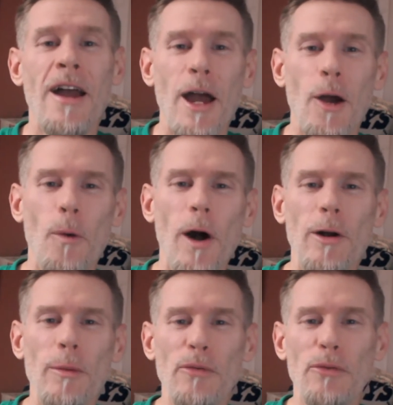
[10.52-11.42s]
and
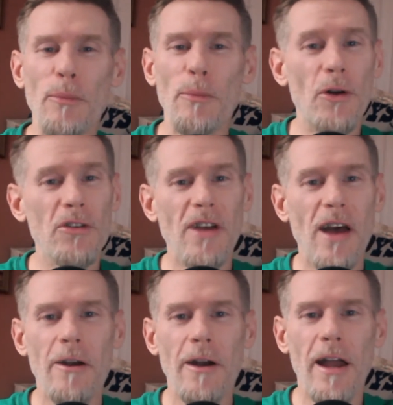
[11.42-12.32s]
welcome to Football
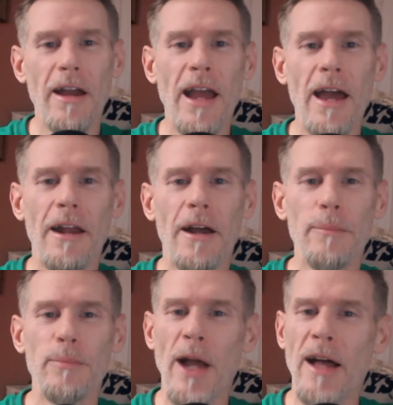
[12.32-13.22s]
Saturday again. I
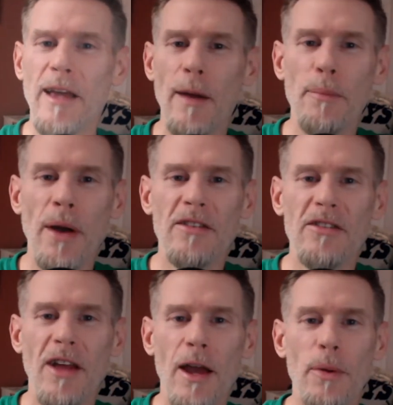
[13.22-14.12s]
got that Penn
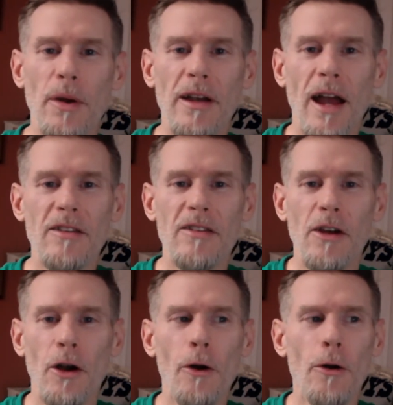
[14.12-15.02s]
State pick out to
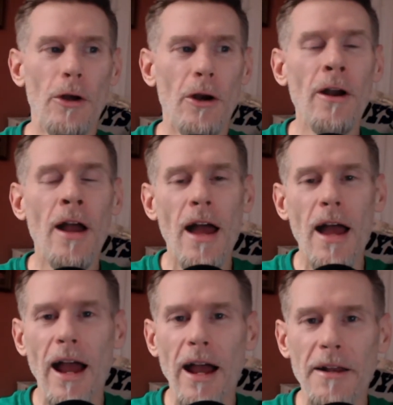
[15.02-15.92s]
you earlier,
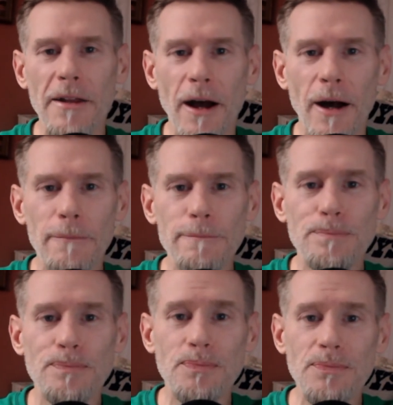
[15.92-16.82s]
and
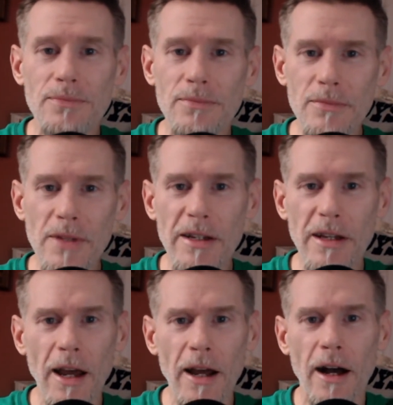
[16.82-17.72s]

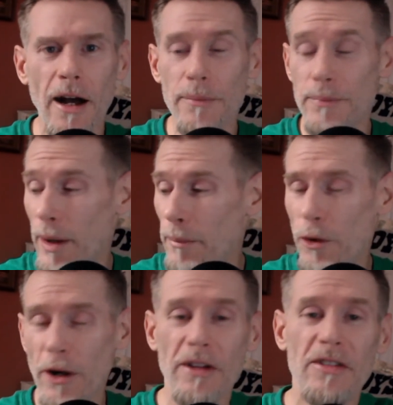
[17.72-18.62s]
yeah, I'm
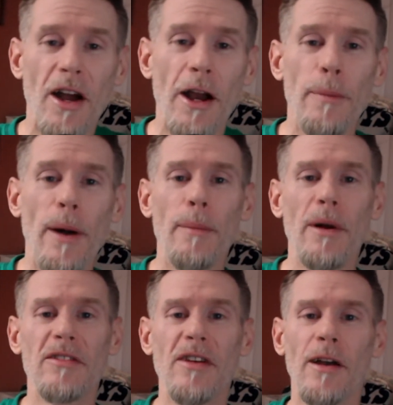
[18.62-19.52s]
pretty excited about
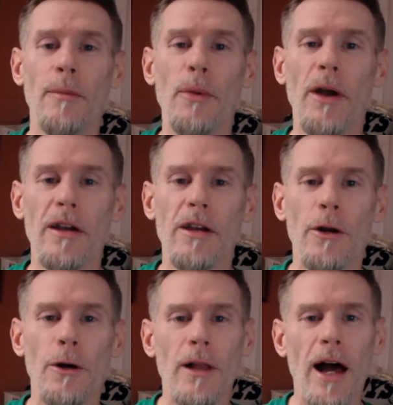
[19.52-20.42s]
my second pick. You
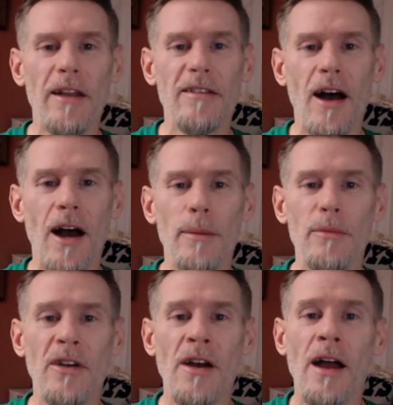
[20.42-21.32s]
know, a lot of times,